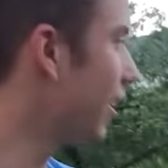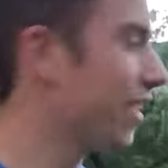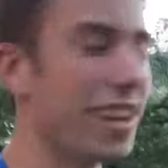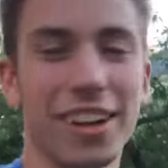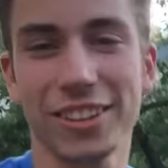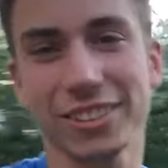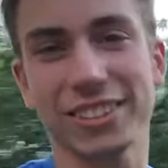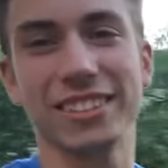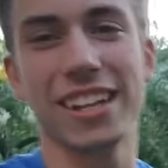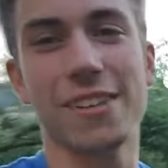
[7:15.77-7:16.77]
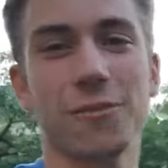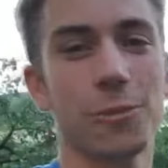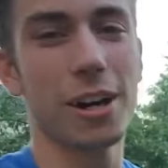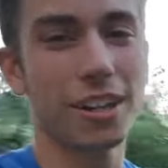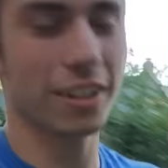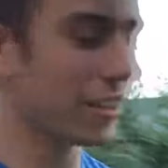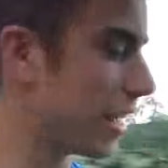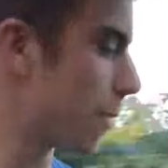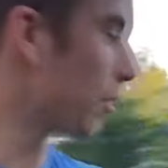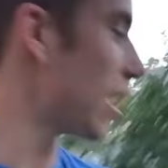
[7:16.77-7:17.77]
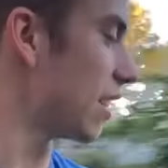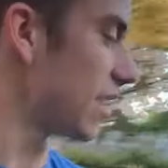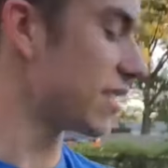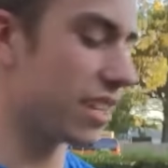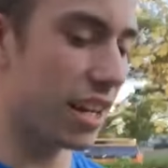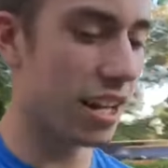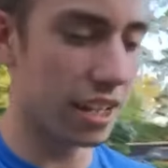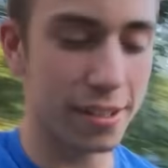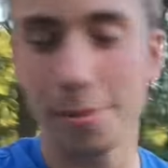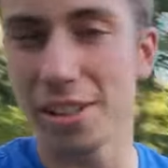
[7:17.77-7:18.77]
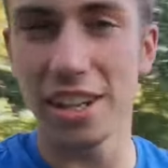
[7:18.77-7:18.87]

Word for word: Oh shit. Well, good thing we're getting this thing uh, license plate